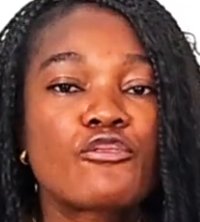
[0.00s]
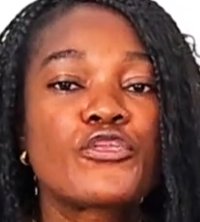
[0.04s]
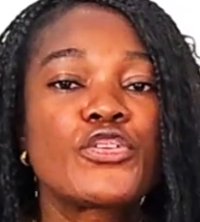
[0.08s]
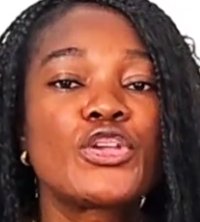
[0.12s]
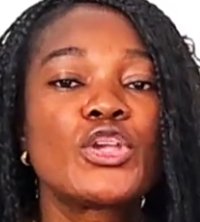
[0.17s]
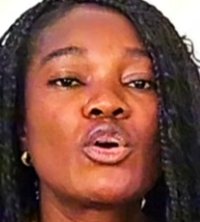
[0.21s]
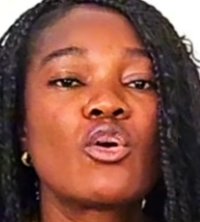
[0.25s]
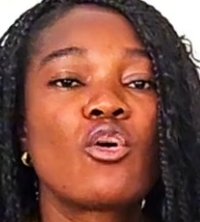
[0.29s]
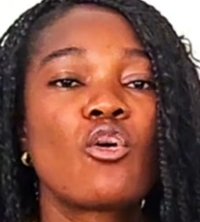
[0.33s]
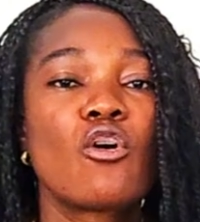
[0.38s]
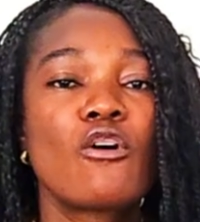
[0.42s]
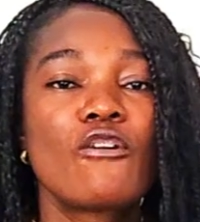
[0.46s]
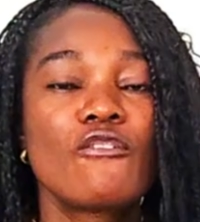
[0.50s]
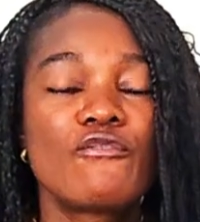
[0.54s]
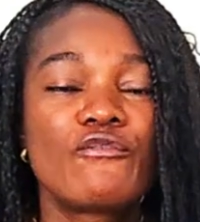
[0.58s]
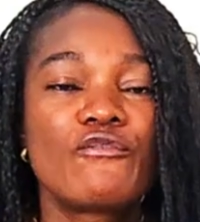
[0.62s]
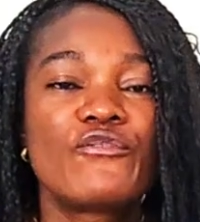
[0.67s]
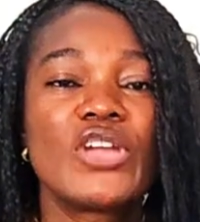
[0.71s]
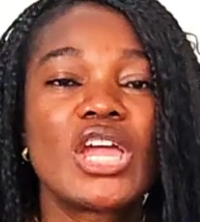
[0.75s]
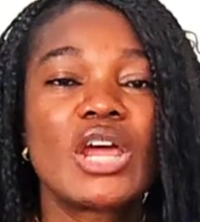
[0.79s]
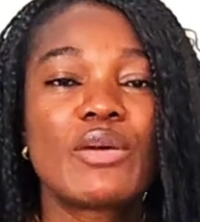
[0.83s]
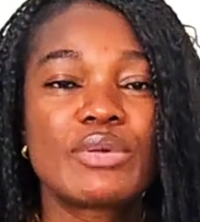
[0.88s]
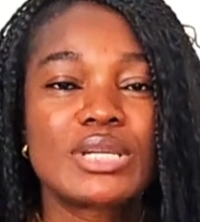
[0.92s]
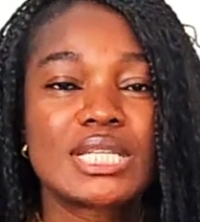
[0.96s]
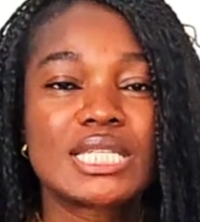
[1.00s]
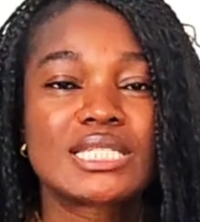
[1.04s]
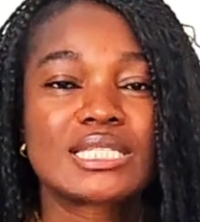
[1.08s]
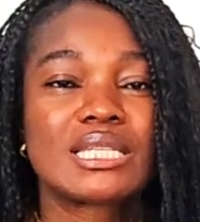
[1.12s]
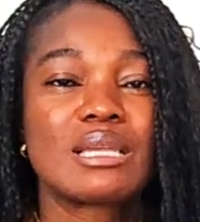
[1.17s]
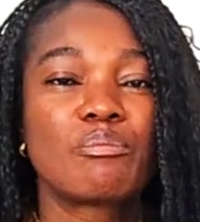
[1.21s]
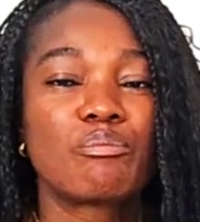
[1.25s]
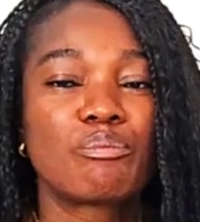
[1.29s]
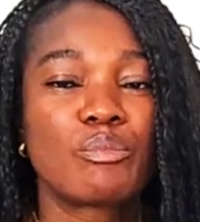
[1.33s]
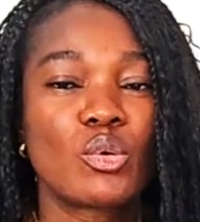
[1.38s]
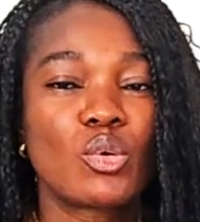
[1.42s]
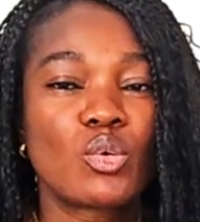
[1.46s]
few very
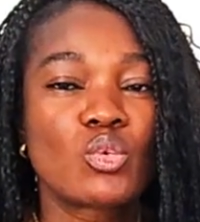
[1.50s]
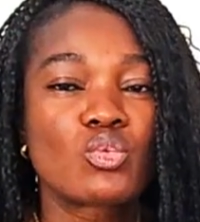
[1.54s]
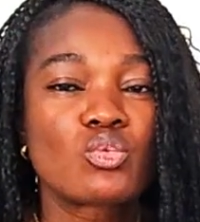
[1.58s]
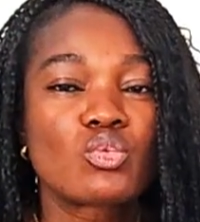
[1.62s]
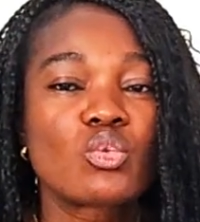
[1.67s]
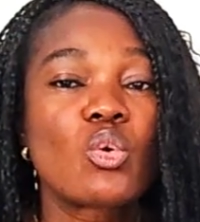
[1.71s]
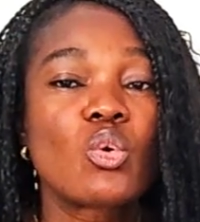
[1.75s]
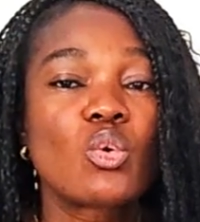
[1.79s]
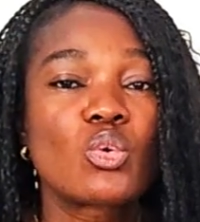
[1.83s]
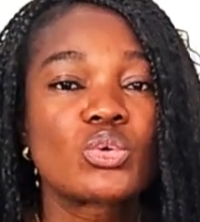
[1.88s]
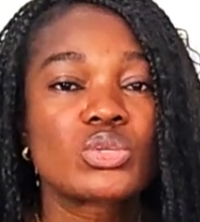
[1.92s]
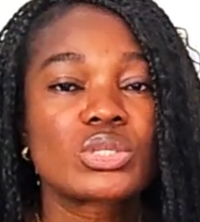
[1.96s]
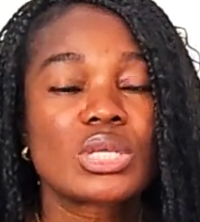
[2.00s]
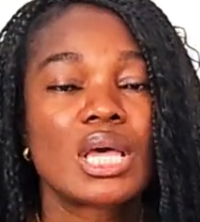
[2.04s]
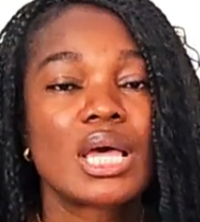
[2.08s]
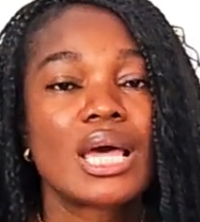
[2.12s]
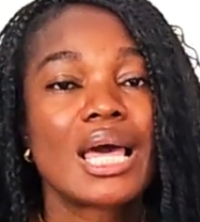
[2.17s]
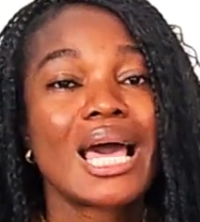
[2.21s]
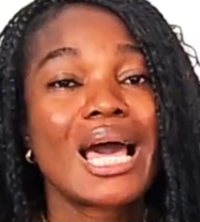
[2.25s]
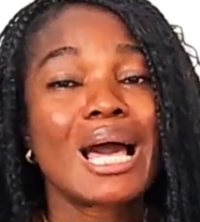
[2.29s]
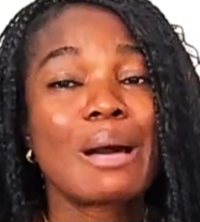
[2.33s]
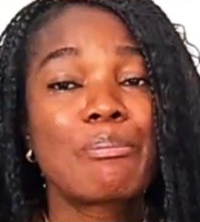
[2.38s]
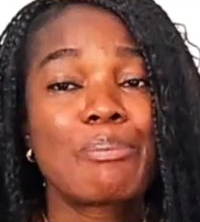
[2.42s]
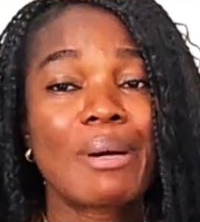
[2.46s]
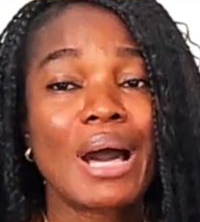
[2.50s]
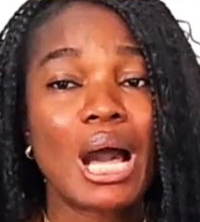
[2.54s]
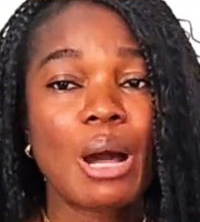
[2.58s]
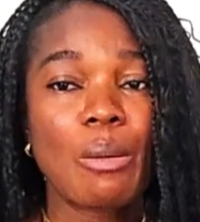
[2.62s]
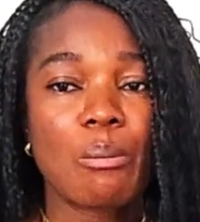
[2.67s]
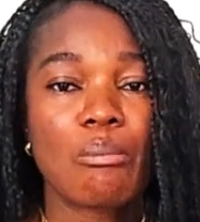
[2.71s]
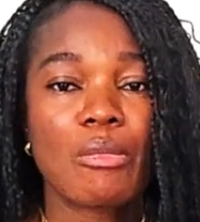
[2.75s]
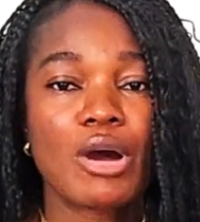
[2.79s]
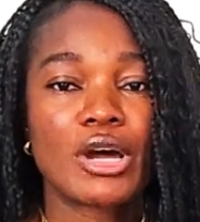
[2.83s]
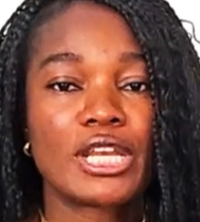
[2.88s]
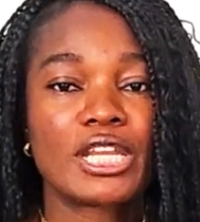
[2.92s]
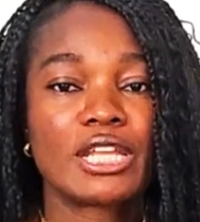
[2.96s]
simple rules
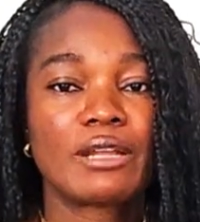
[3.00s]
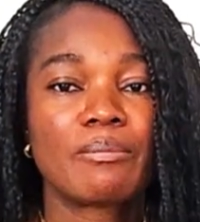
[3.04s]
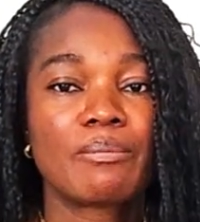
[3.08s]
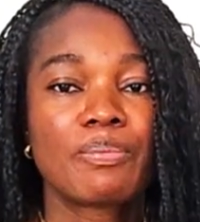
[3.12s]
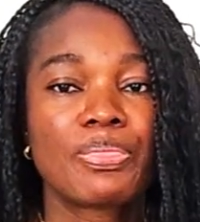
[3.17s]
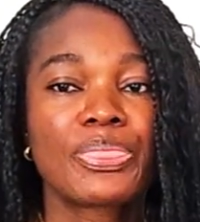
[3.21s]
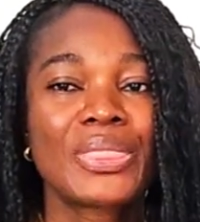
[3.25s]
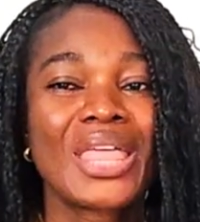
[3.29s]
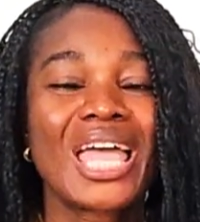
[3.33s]
about money